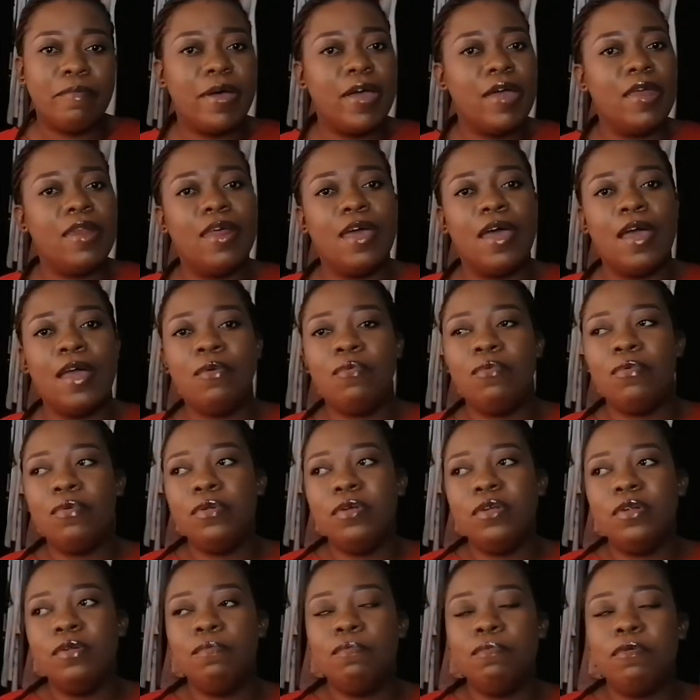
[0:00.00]
but I
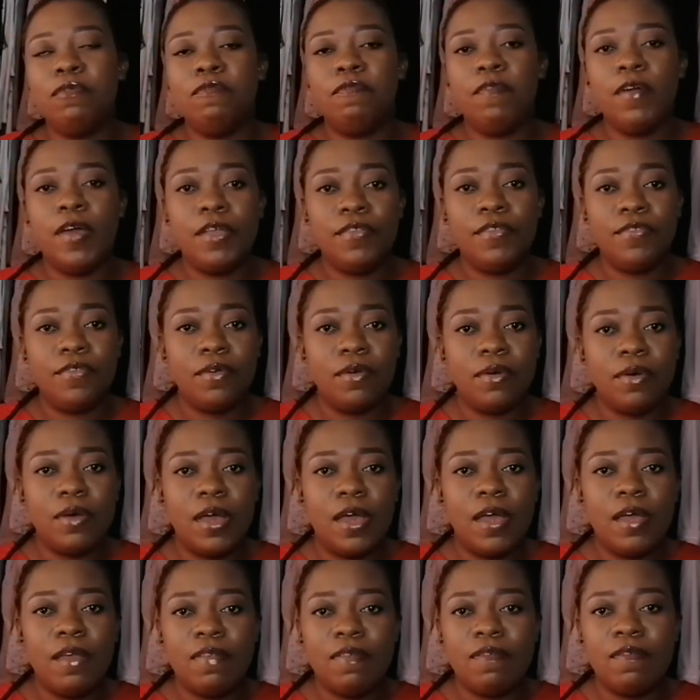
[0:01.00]
wouldn't be fair to you
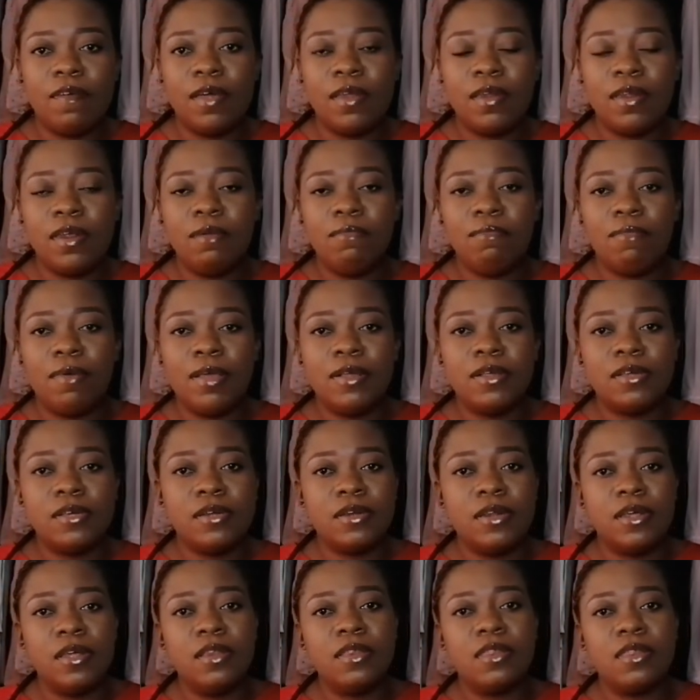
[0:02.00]
guys if I didn't
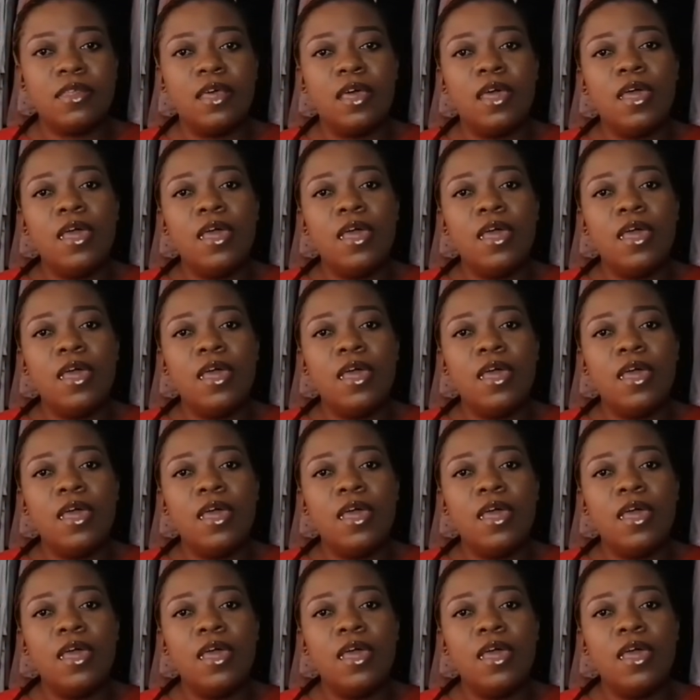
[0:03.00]
mention it.